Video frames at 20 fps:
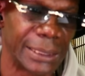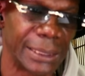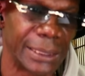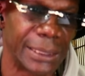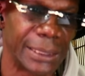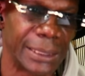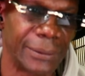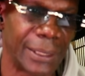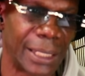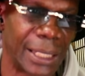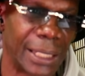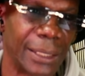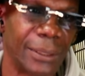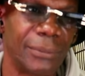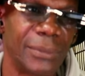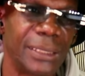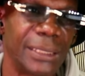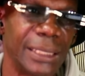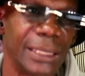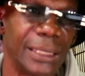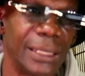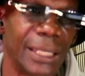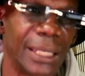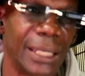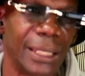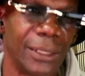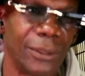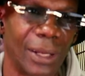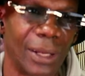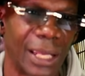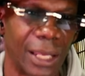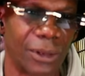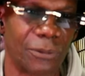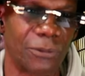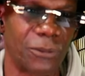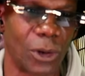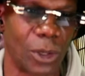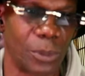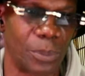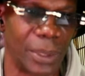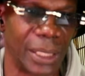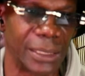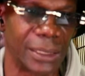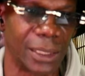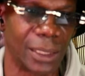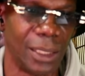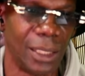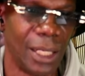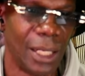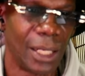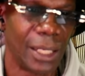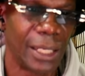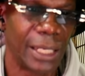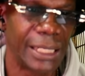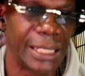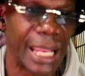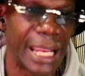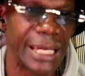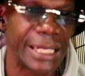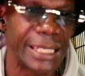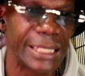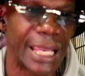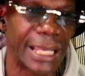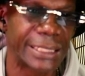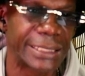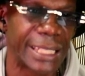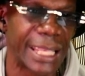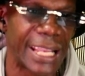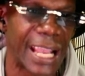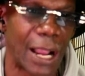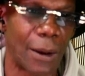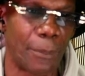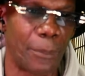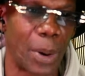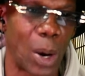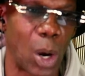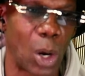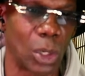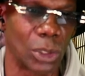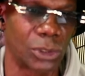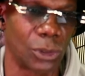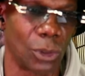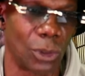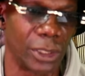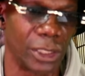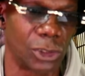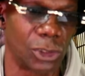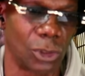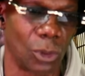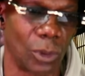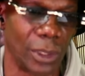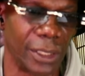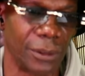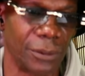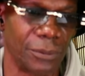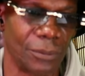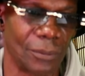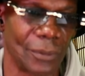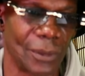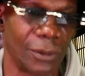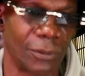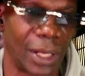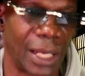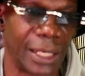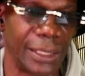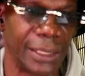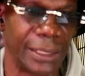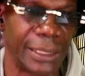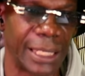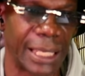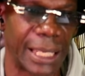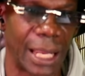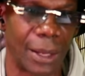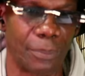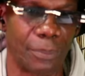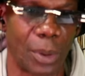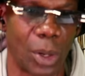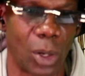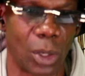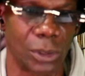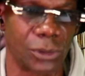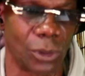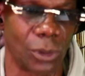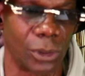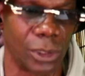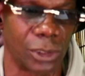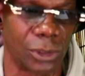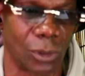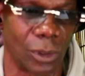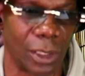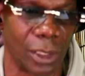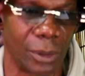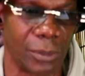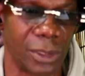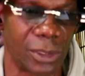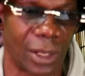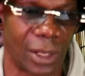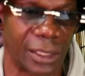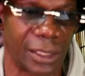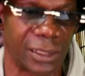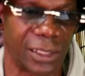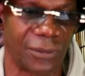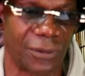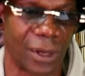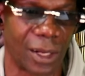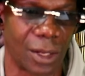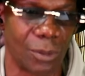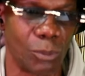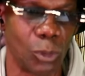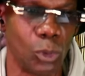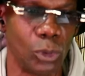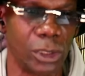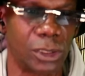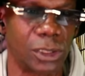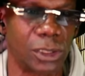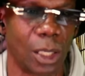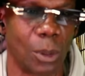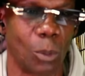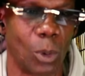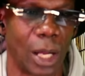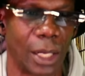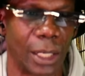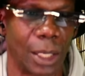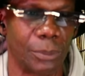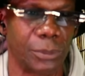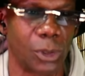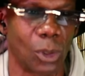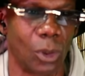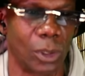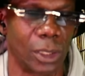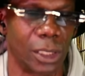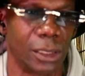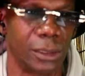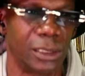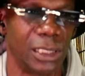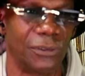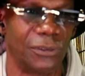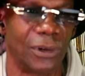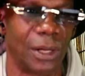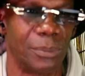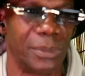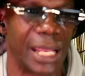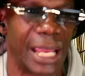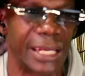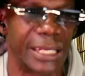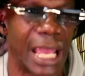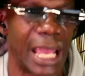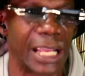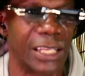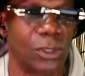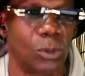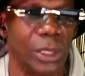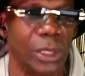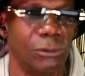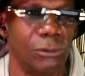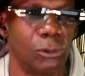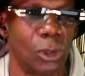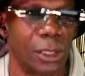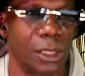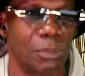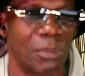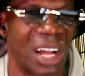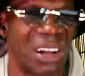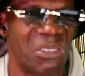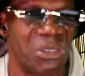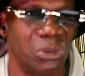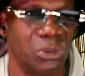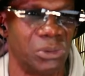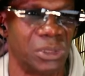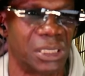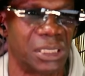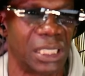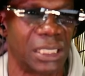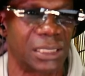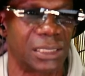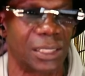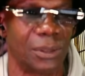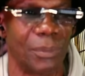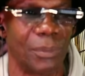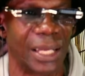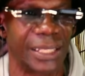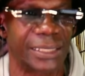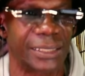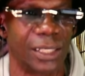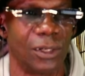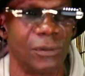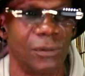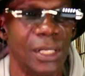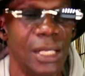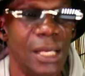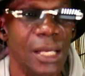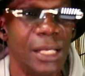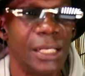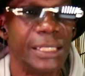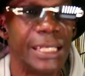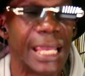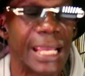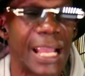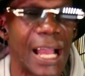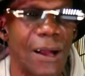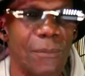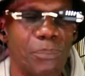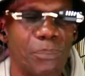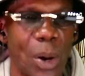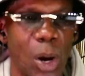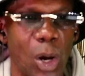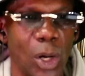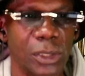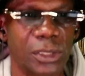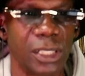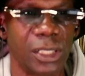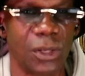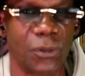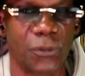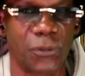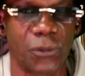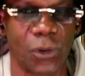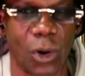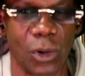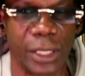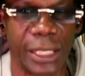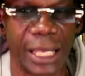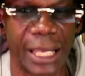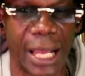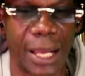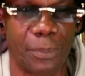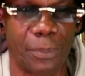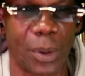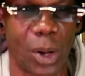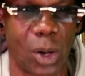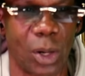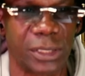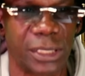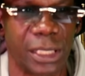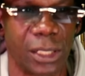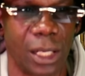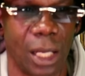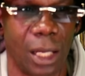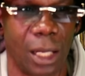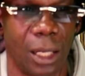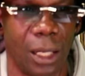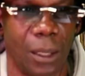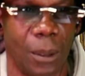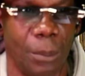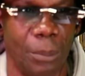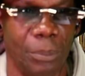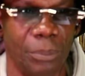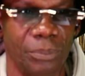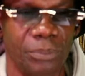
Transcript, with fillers: right? Let me see. Hey, do I have a front picture? In ADX, they got bars on the joint right? They got bars on the joint. Let me try and see if I can move this up while I'm talking, see if I'm that nice with running my own system myself. They got bars in the front. They got bars in the um